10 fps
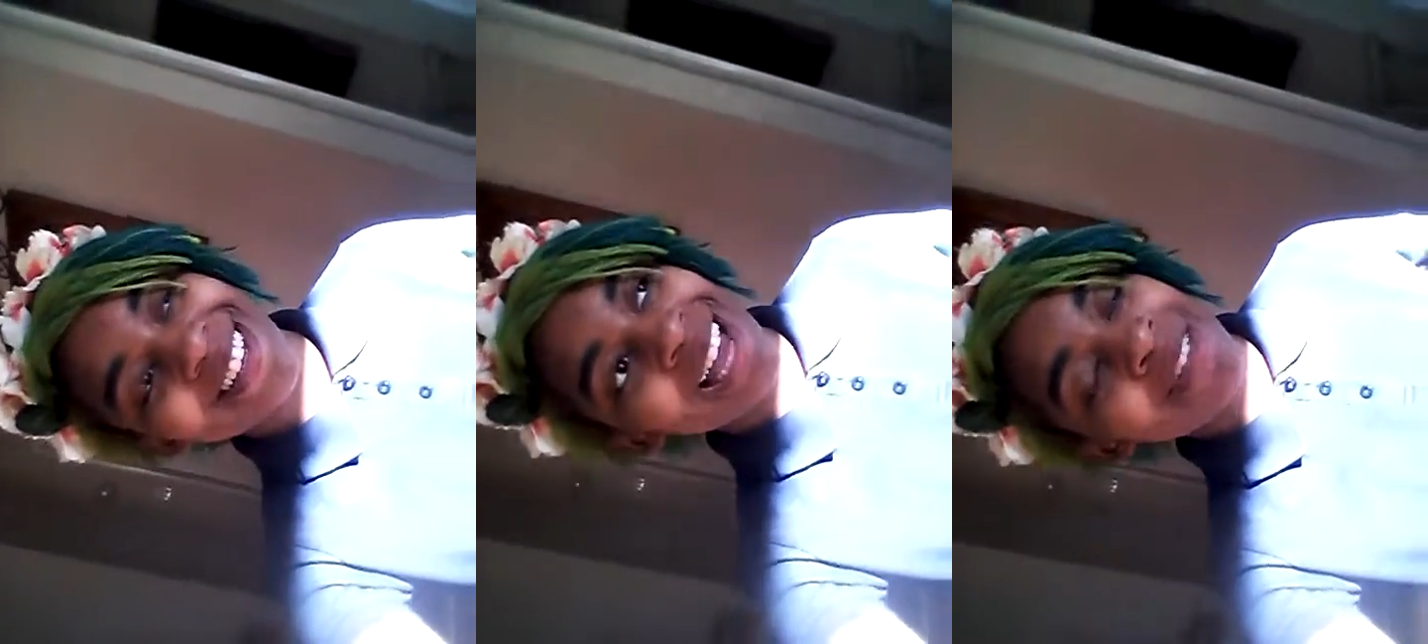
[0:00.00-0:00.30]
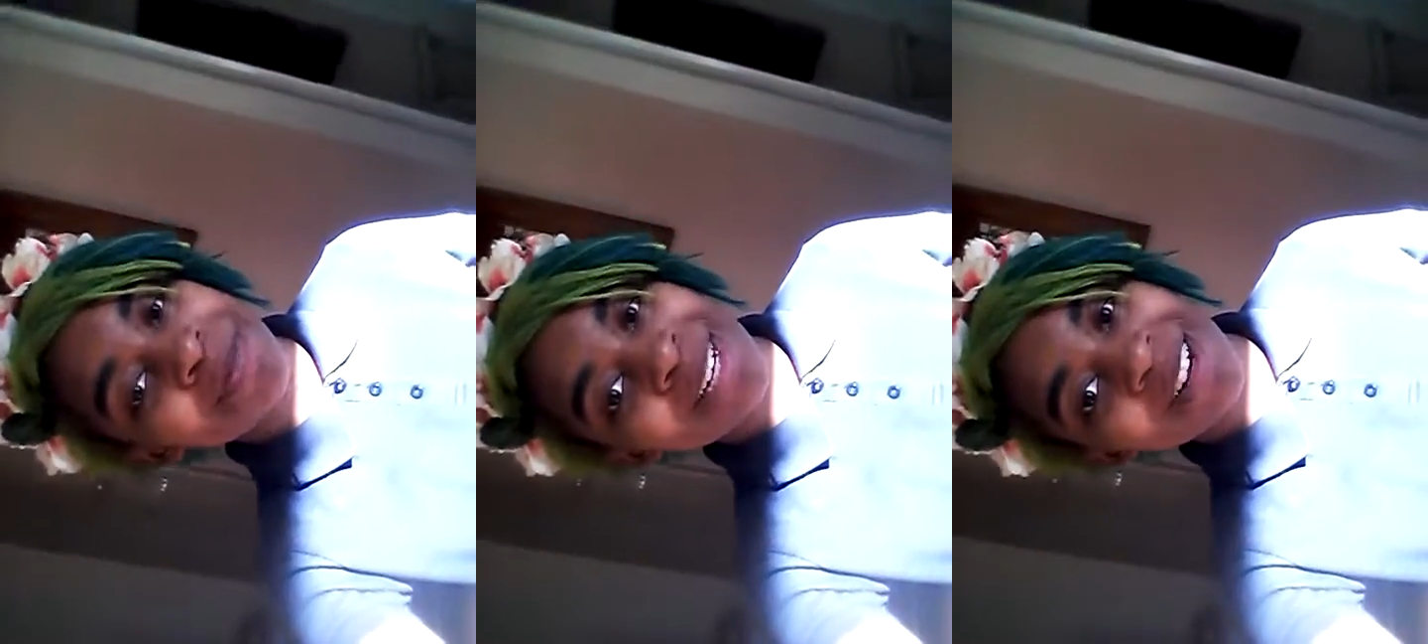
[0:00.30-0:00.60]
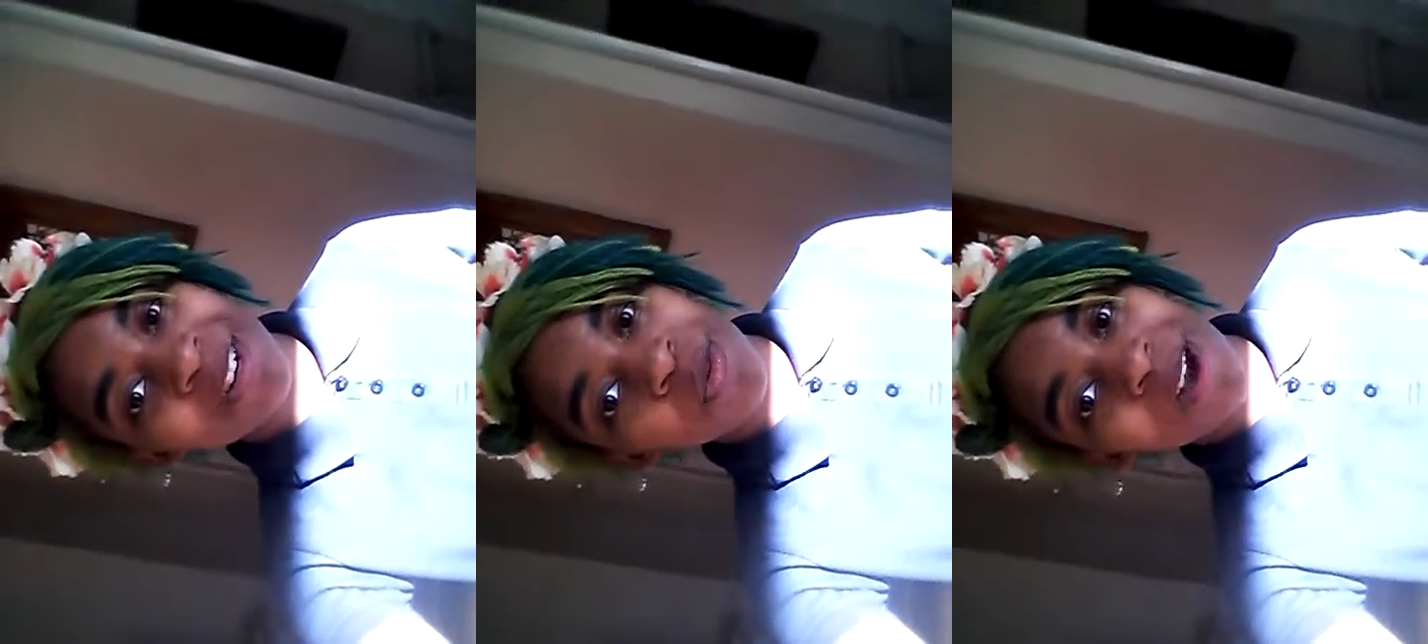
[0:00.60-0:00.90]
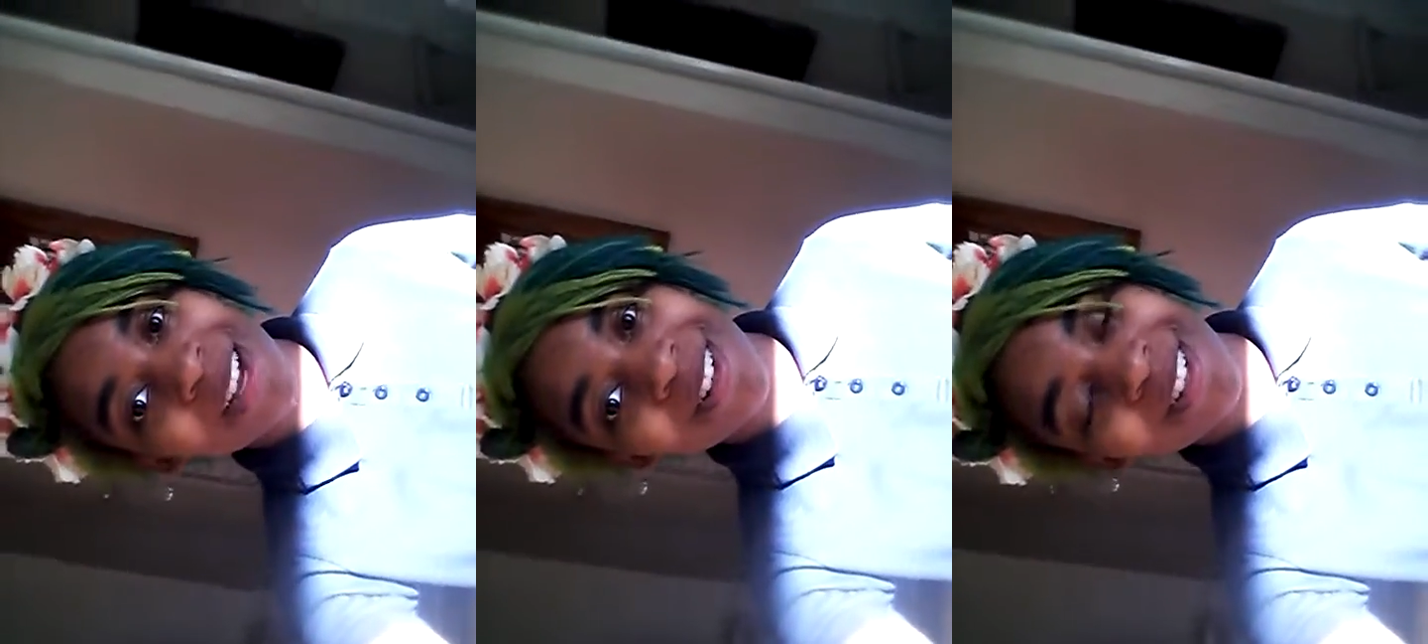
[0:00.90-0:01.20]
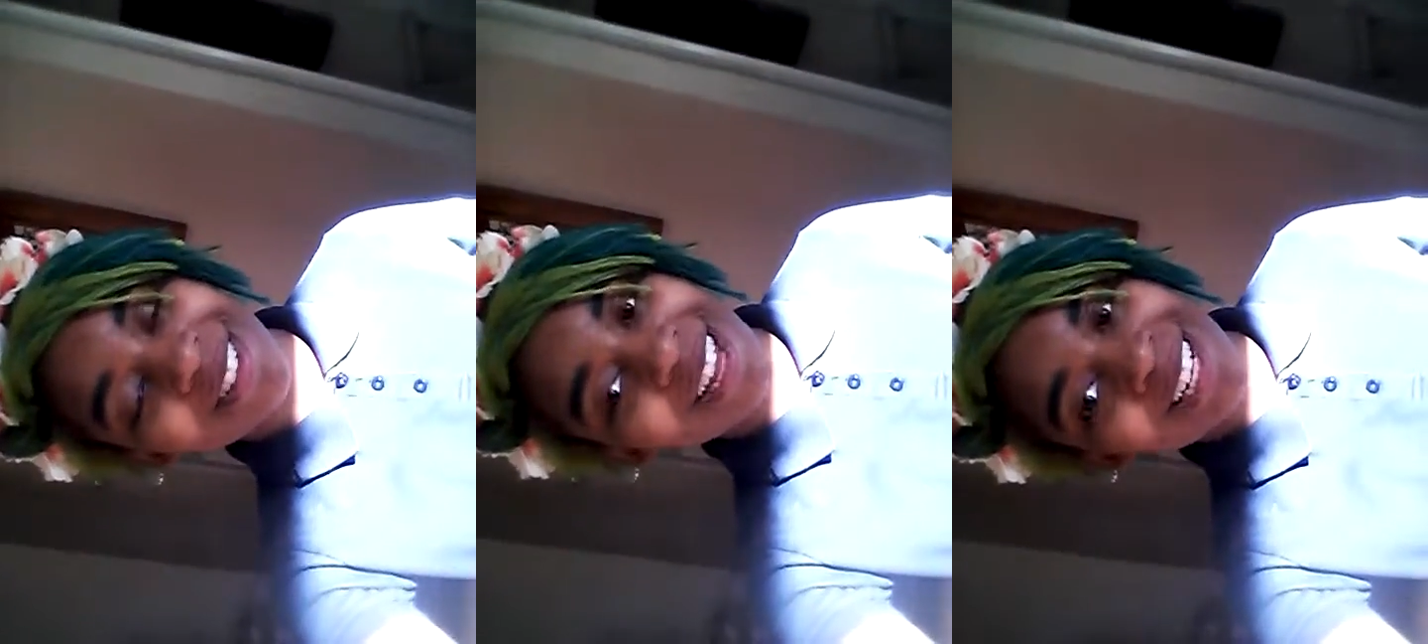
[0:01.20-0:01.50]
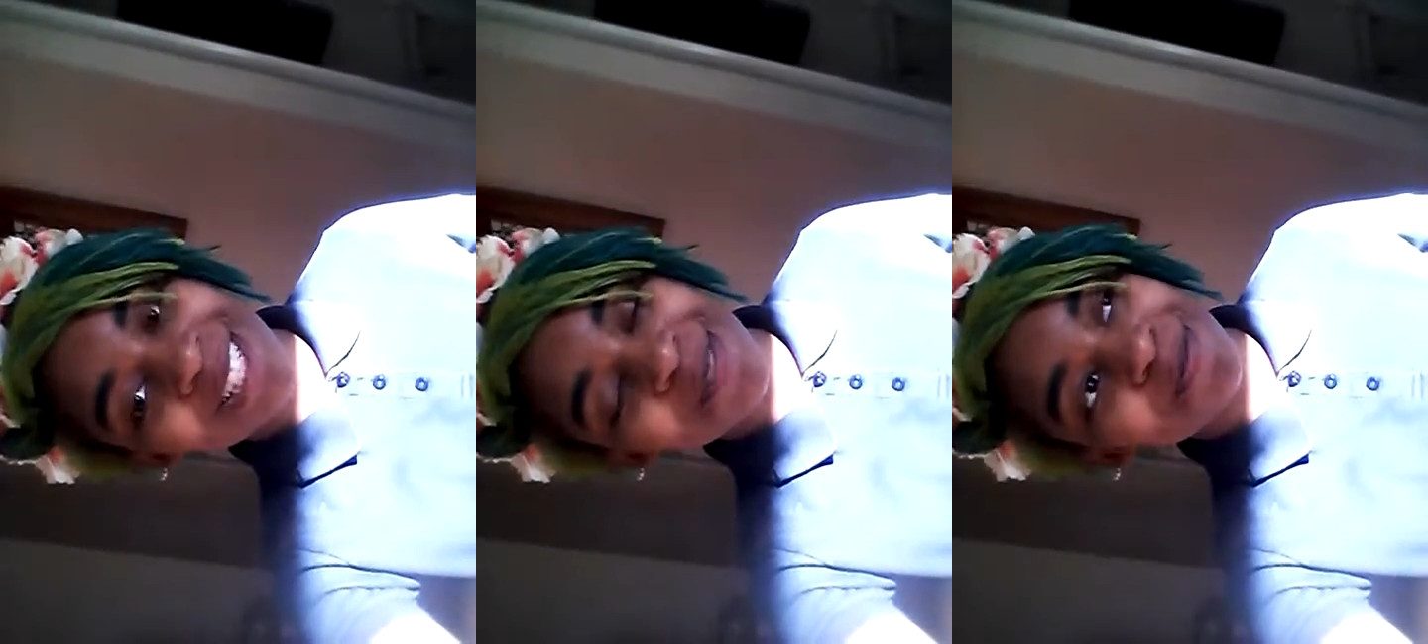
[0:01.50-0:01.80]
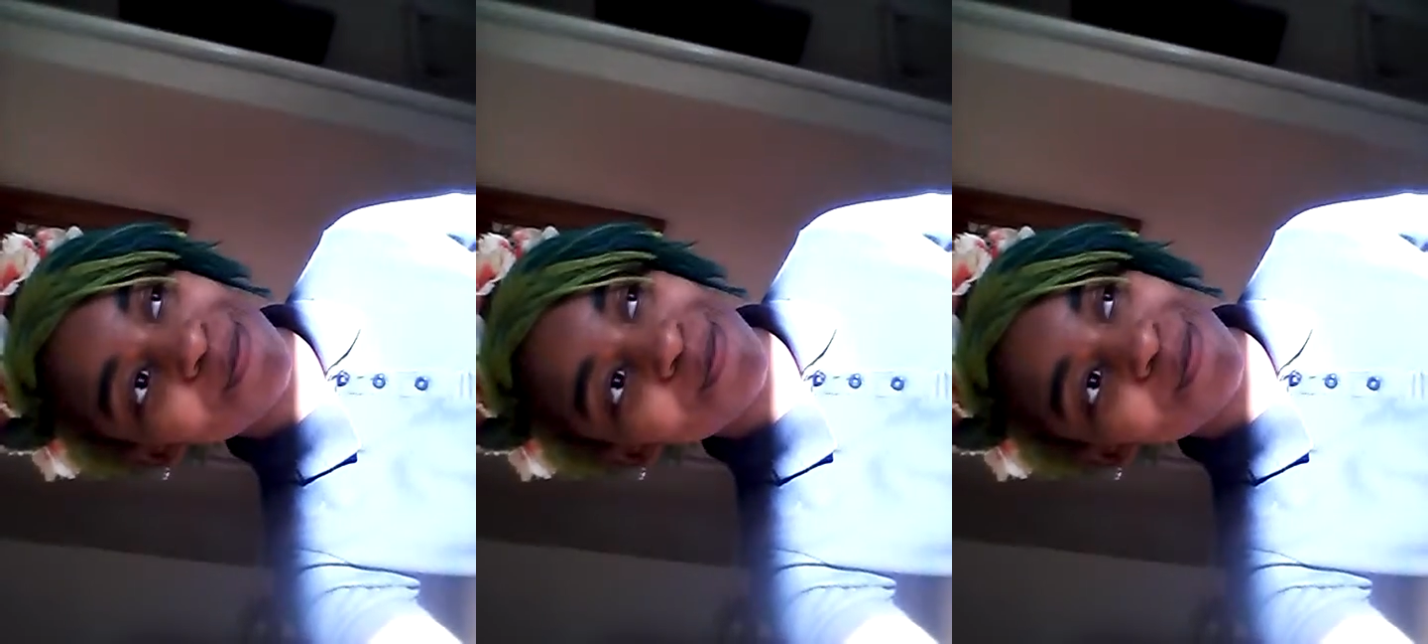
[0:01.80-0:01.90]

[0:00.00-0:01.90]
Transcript: I haven't been here in a while. The lighting's